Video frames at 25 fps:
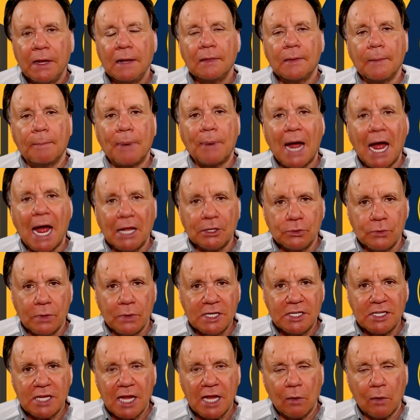the
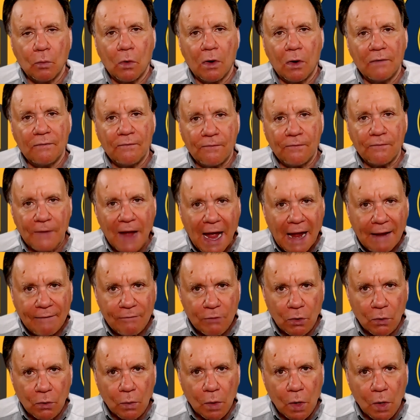Padres had won
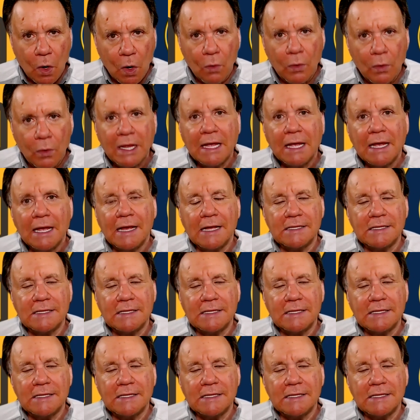five in a row